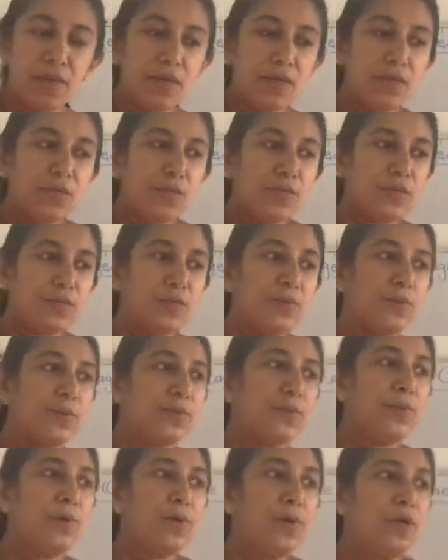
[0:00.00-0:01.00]

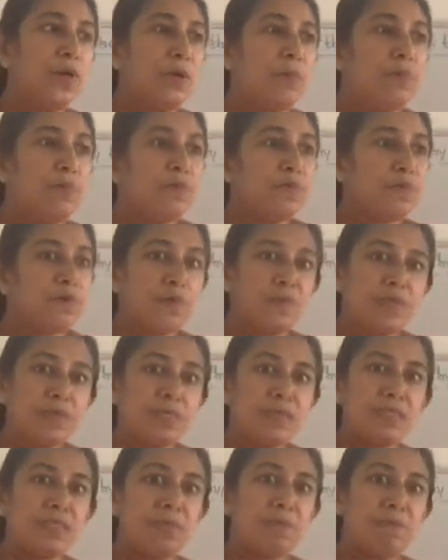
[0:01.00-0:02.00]
So, before we
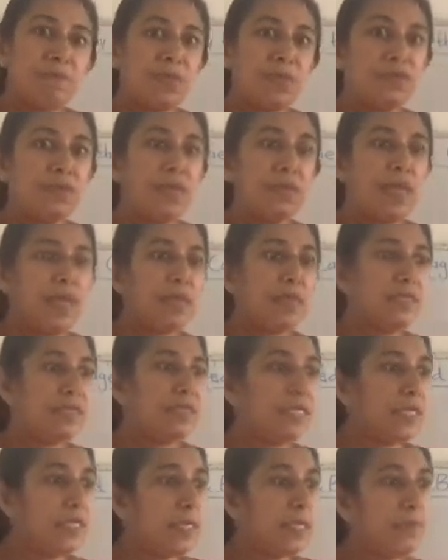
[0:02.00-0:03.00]
step into that
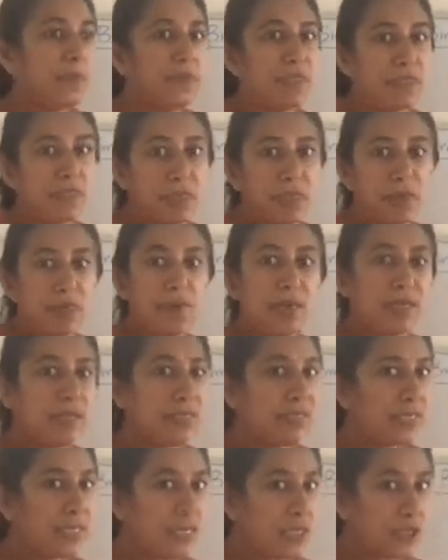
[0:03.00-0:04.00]
particular
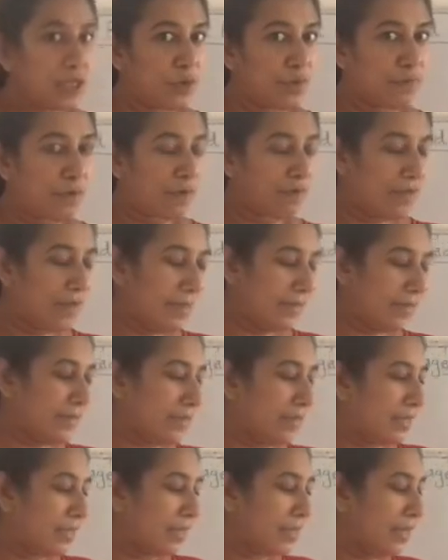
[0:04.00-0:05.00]
stage of our
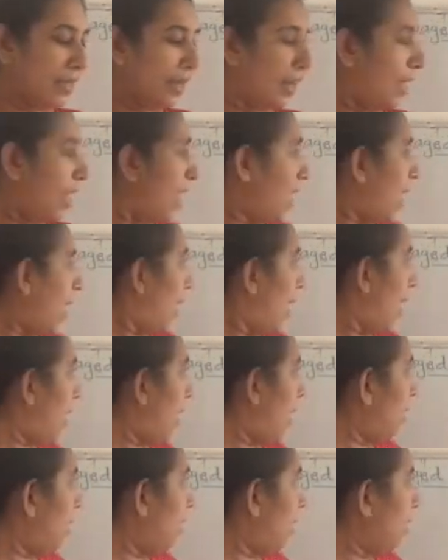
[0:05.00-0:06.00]
lesson,
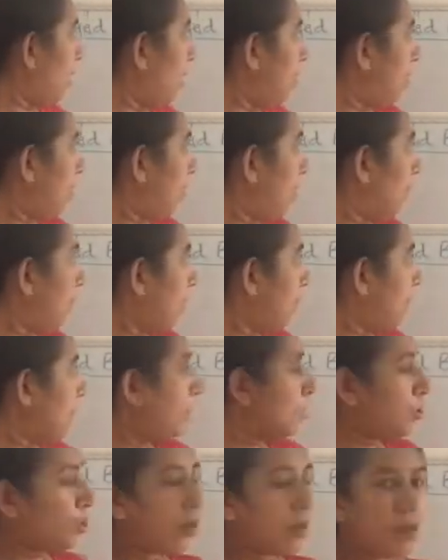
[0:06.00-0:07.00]
we'll
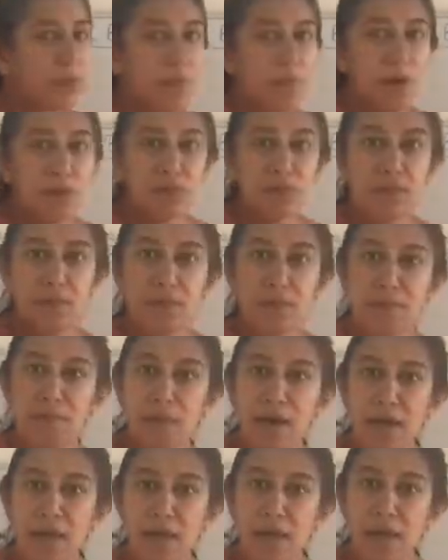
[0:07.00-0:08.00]
talk about
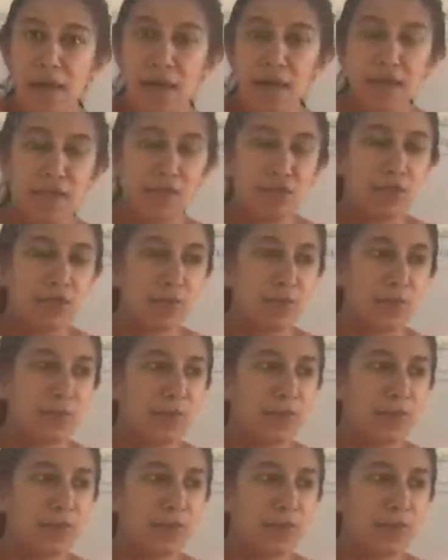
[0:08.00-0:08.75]
Maya Angelou.